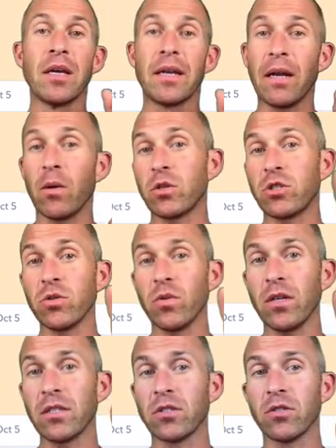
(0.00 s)
Now, what you'll
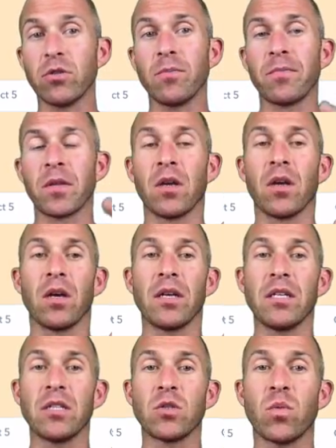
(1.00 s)
want to do
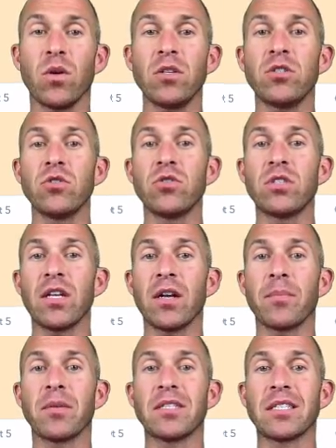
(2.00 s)
is once you set
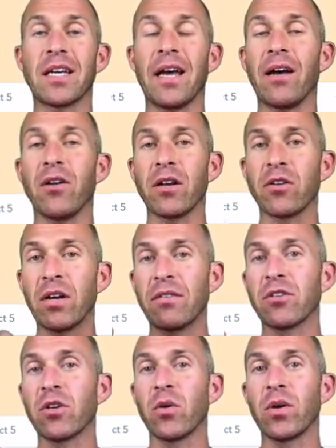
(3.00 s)
up this account and you'll have
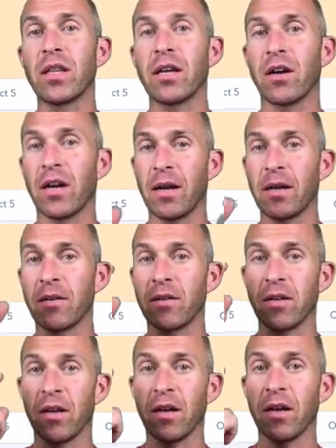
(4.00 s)
to go in there and
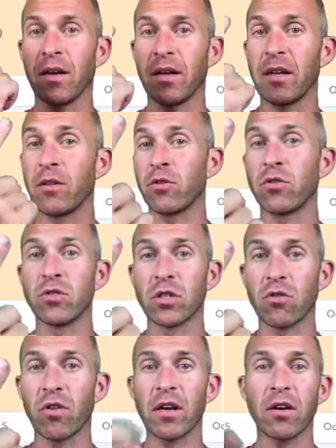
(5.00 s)
uh, either use a
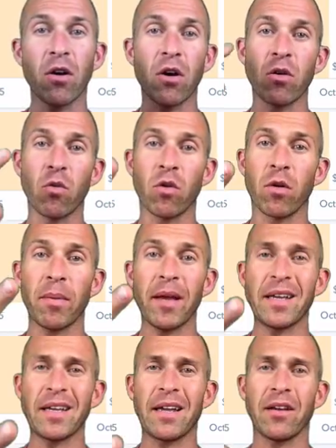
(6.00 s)
credit card or a
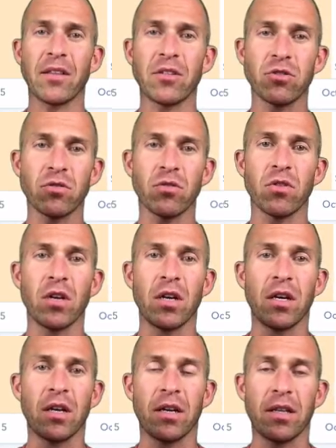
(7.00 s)
bank account that you'll
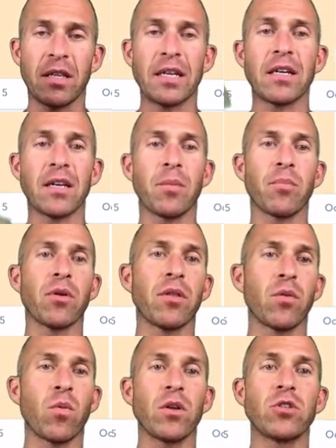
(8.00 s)
link it up
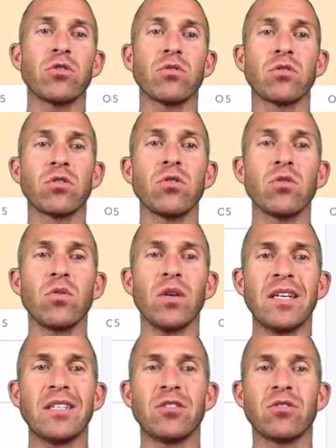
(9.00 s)
with, what you'll do
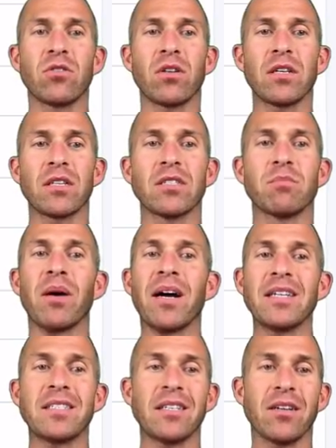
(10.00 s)
is you'll click this
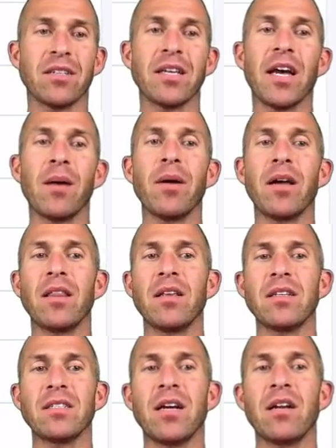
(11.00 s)
buy sell tab and then
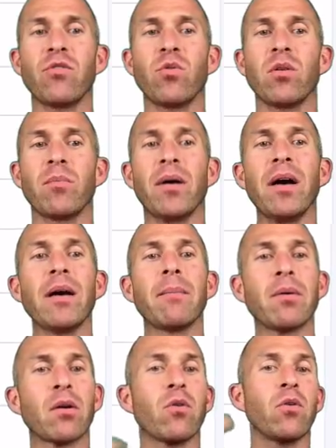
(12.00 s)
decide if you want to buy
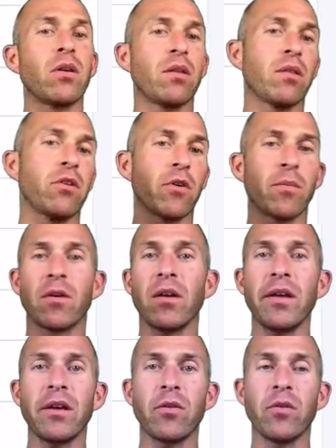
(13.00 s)
Bitcoin, Ethereum, or
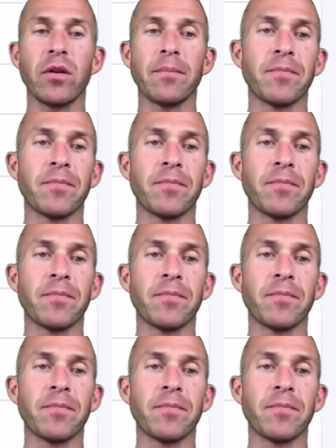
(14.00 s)
Litecoin.